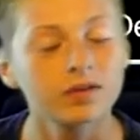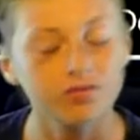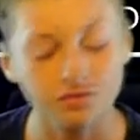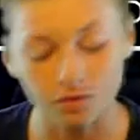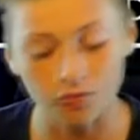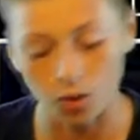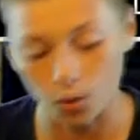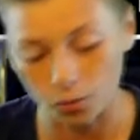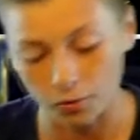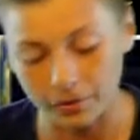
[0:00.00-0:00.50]

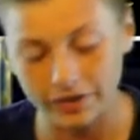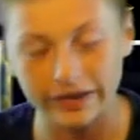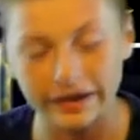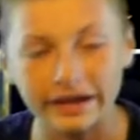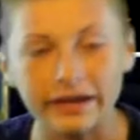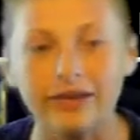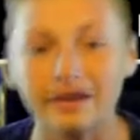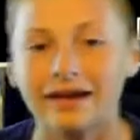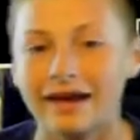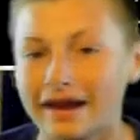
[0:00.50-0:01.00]
So
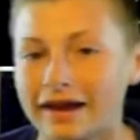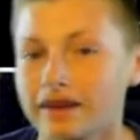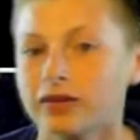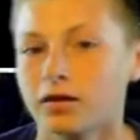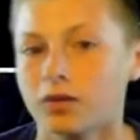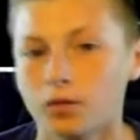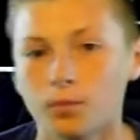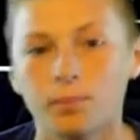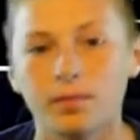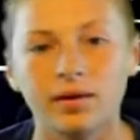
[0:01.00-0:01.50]
he can get
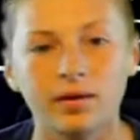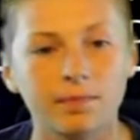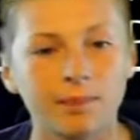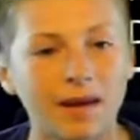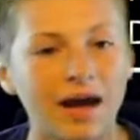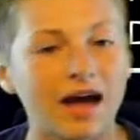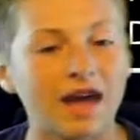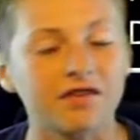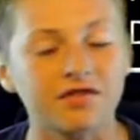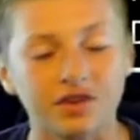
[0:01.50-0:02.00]
another big
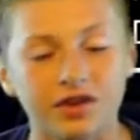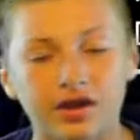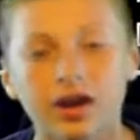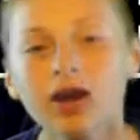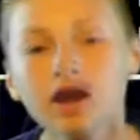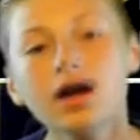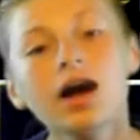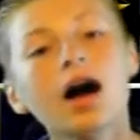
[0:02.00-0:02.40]
pass, and